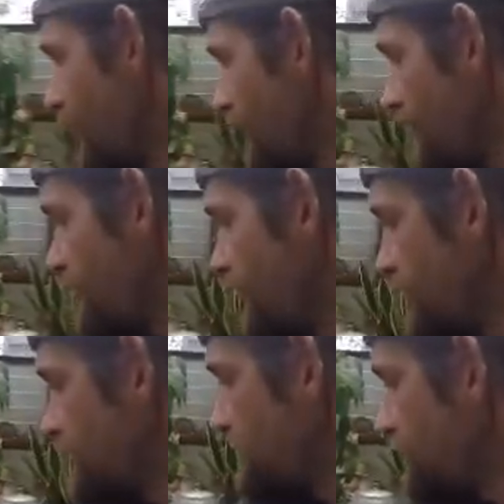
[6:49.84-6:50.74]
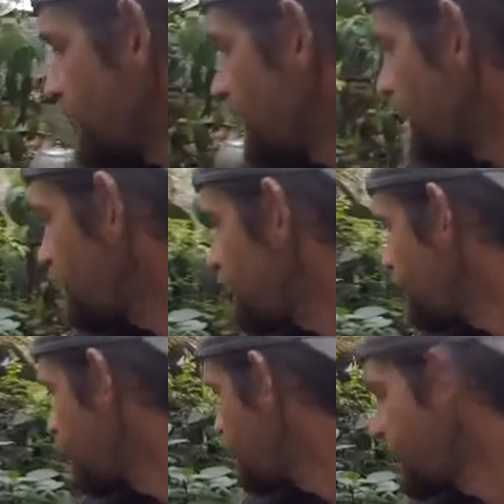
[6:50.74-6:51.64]
And this is where I have
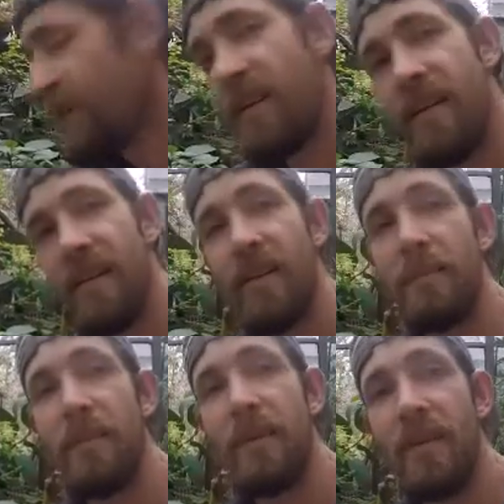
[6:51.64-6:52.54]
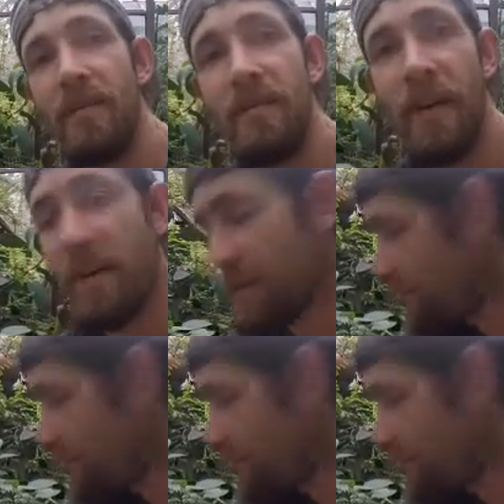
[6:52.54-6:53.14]
a couple of other